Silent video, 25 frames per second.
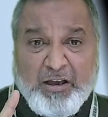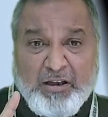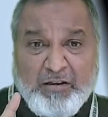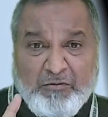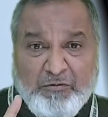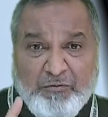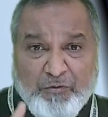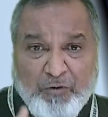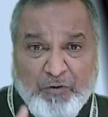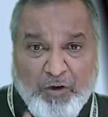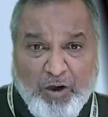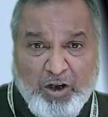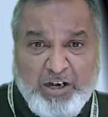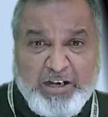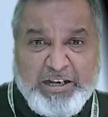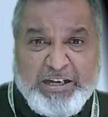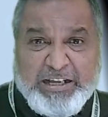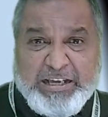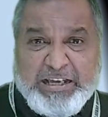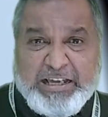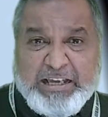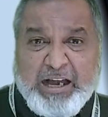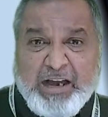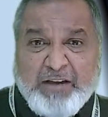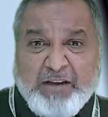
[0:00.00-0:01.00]

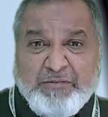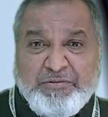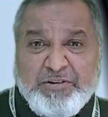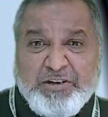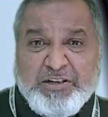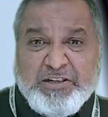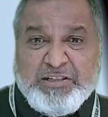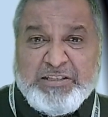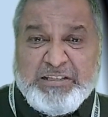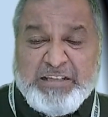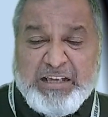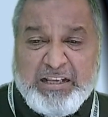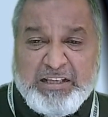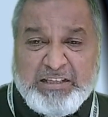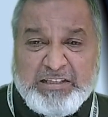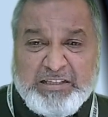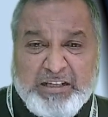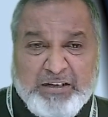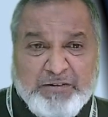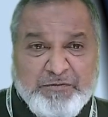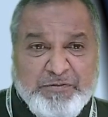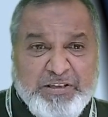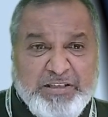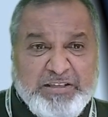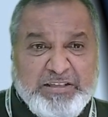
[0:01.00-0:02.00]
faulty after sale
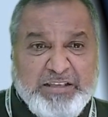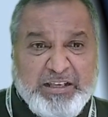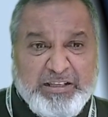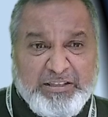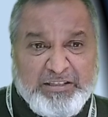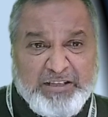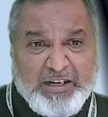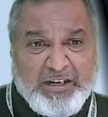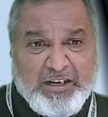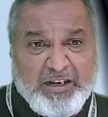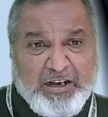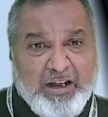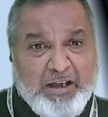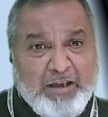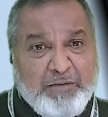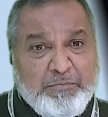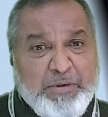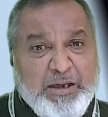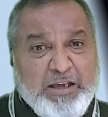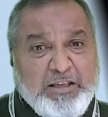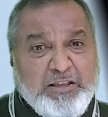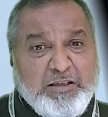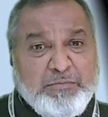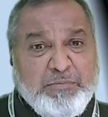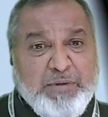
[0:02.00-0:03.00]
service, etc.,
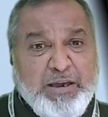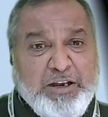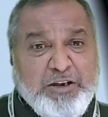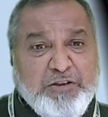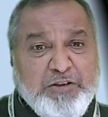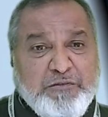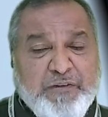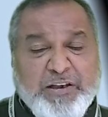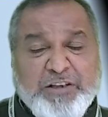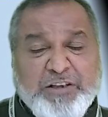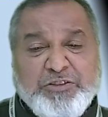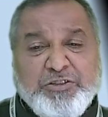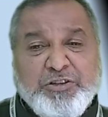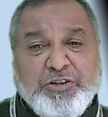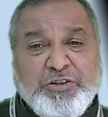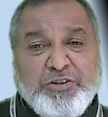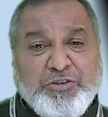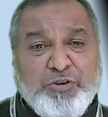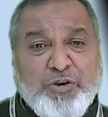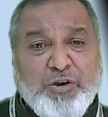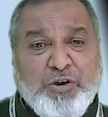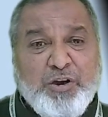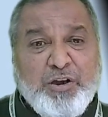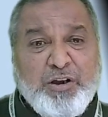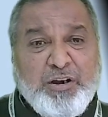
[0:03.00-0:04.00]
by the manufacturers
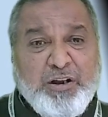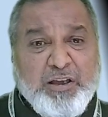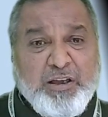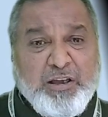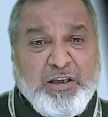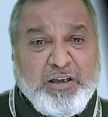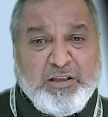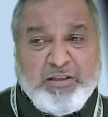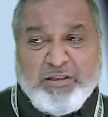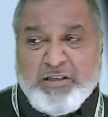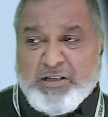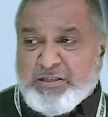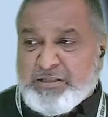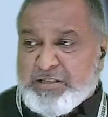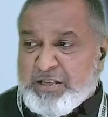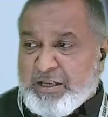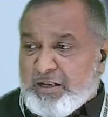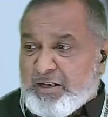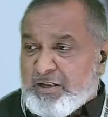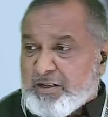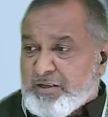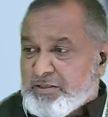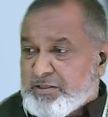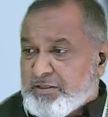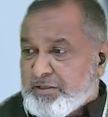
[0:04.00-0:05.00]
or the
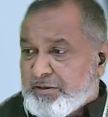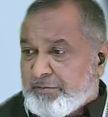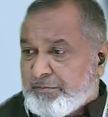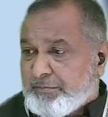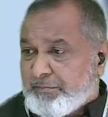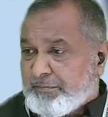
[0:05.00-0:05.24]
sellers.